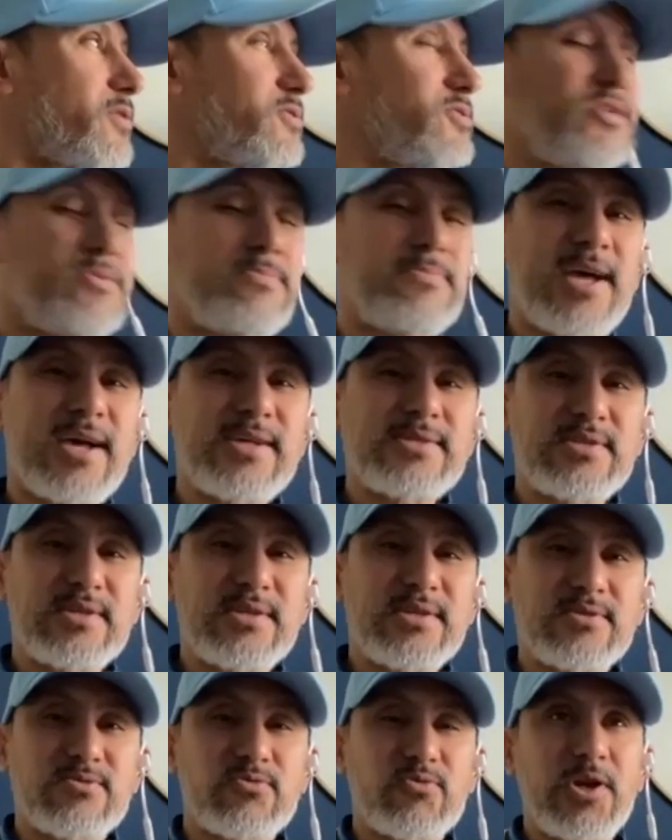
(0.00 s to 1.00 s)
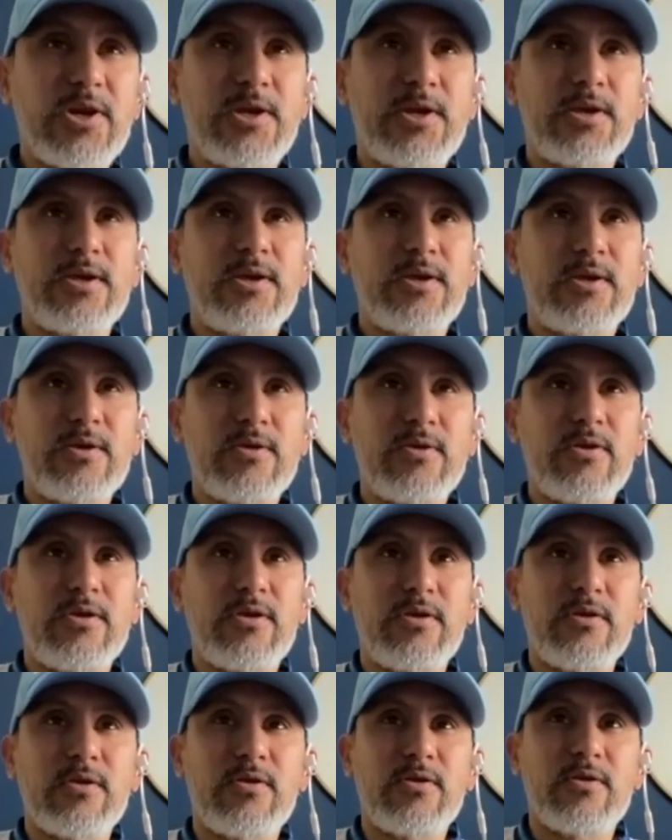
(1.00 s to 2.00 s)
Gymnastics really,
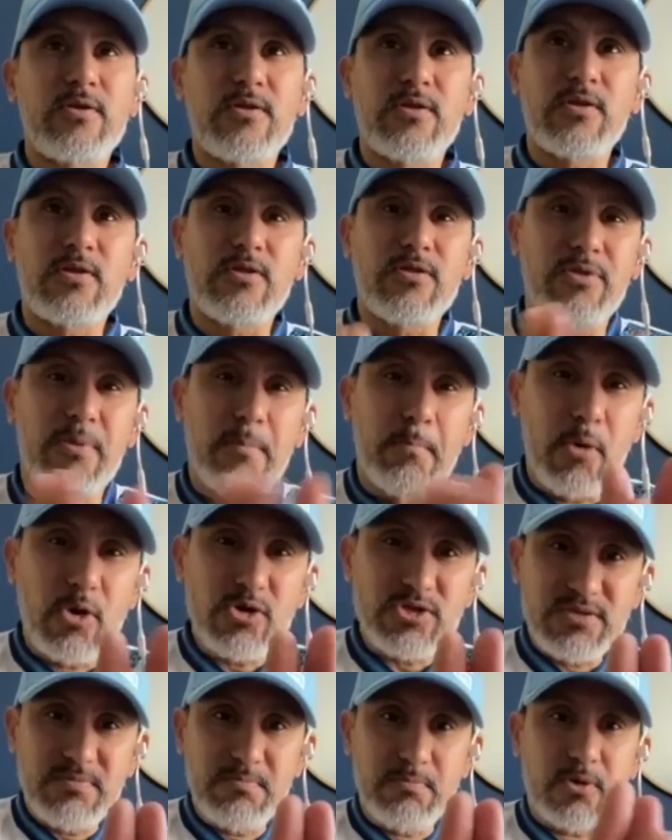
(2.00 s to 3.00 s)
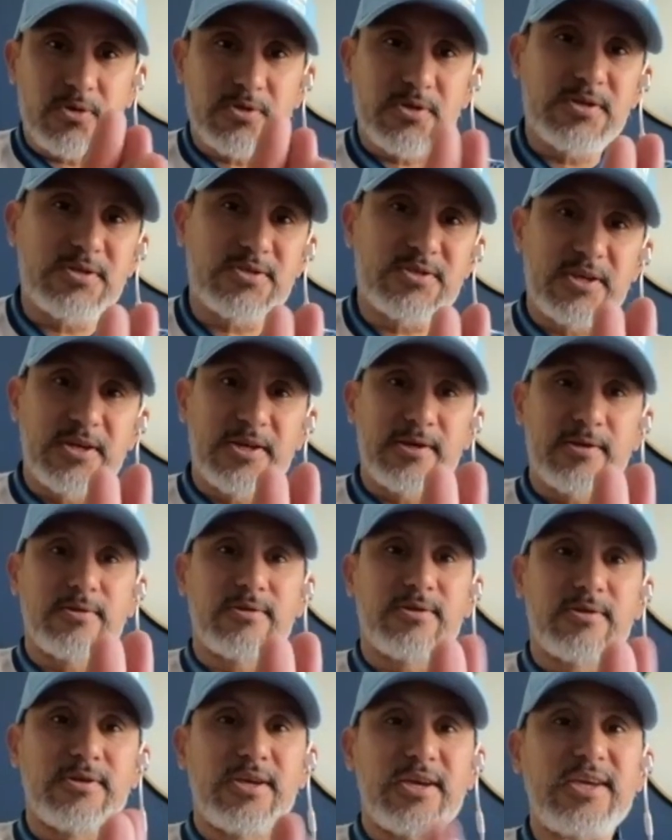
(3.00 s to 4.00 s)
the most important
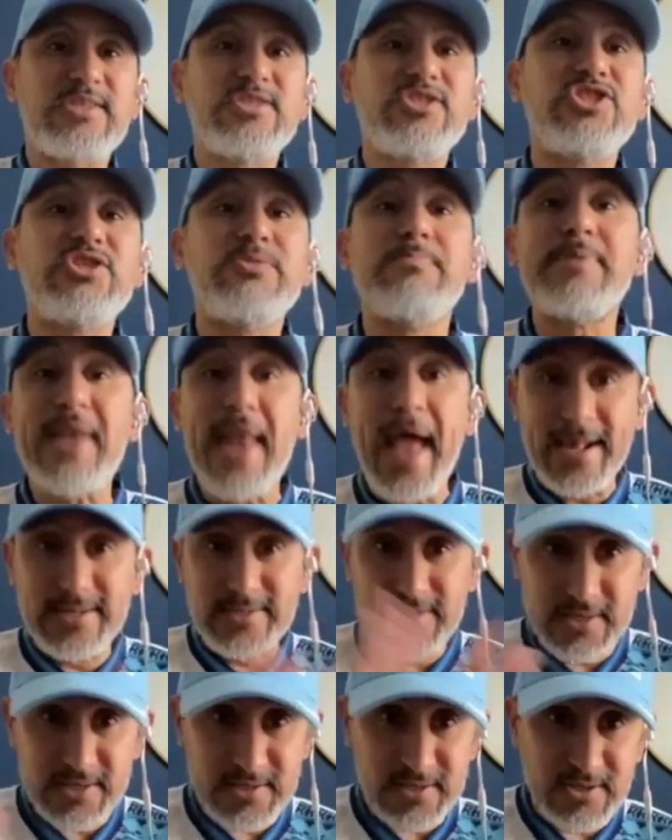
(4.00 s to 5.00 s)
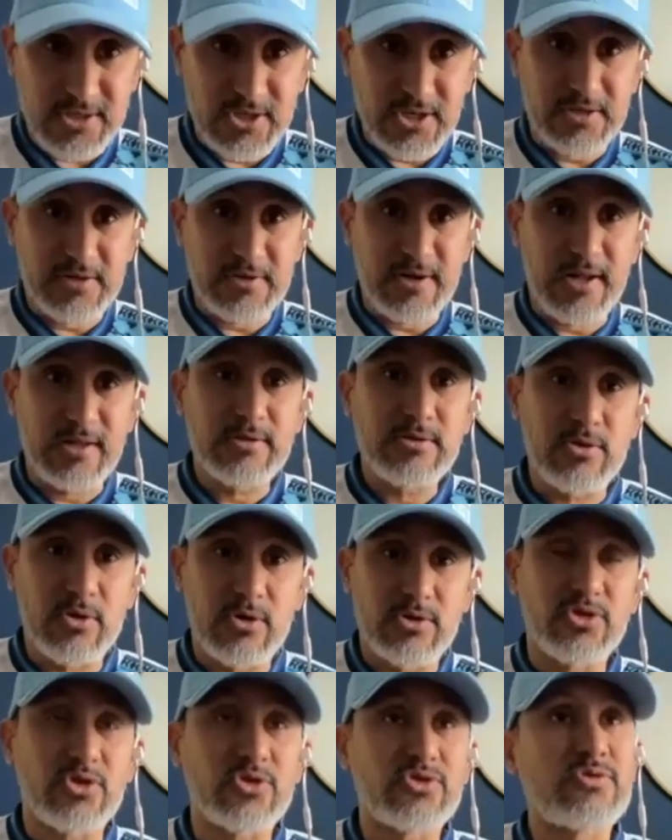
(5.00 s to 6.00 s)
skill in gymnastics in general,
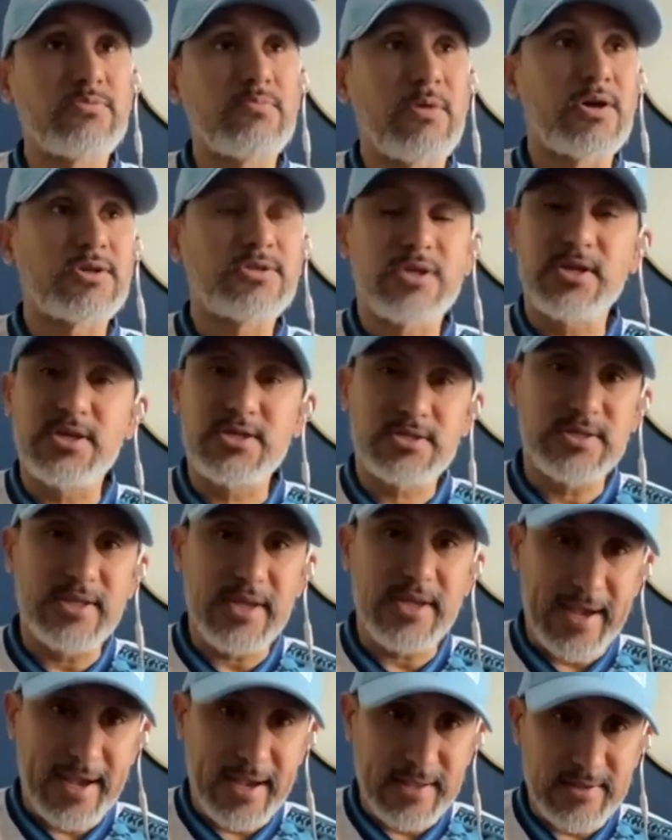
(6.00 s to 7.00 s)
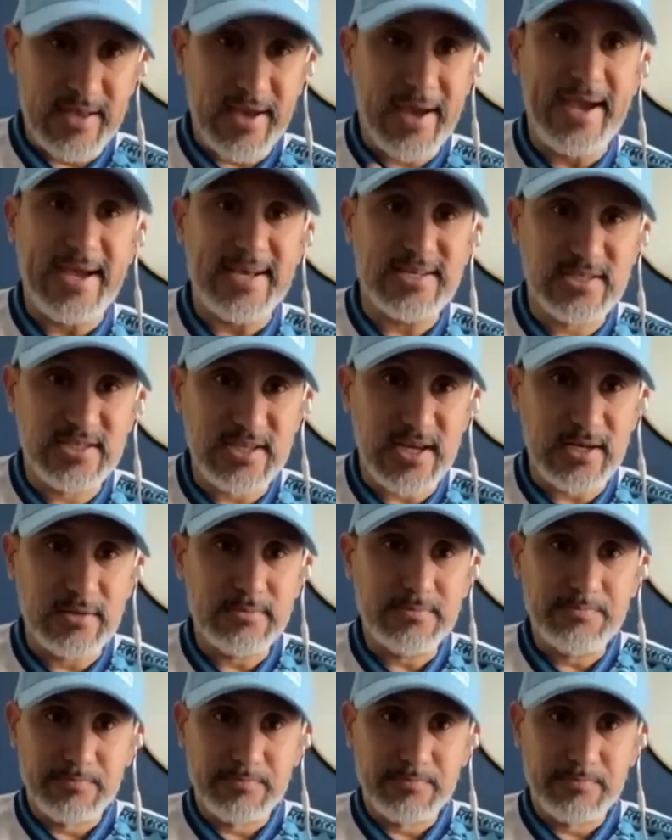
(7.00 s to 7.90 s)
not just on bars, is the handstand.